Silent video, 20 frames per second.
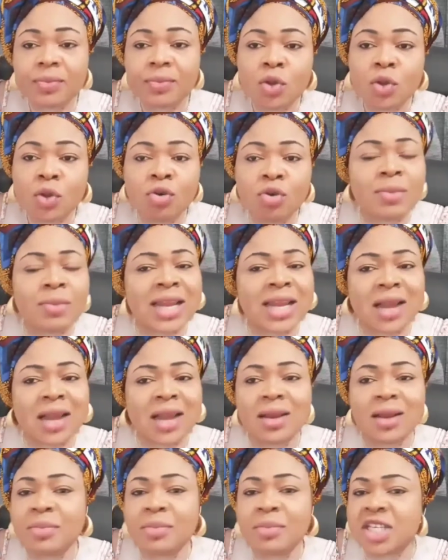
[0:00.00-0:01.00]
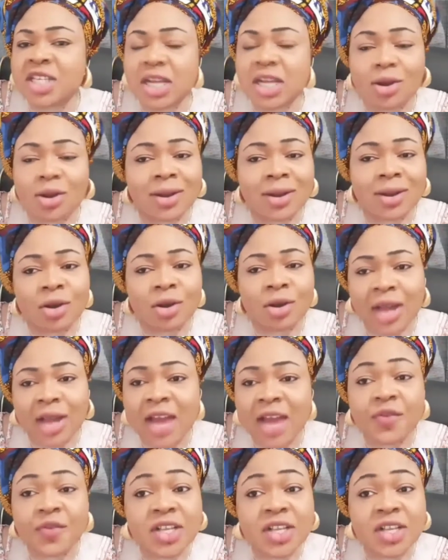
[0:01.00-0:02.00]
umana limited color
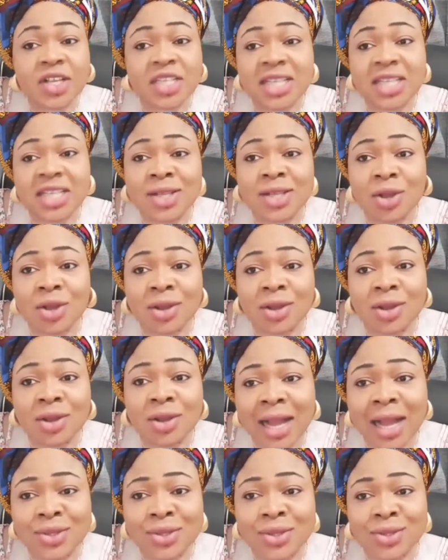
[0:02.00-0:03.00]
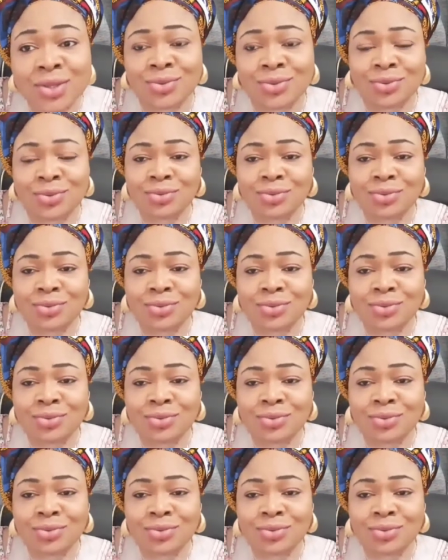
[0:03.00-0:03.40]
every day zoka ya sunu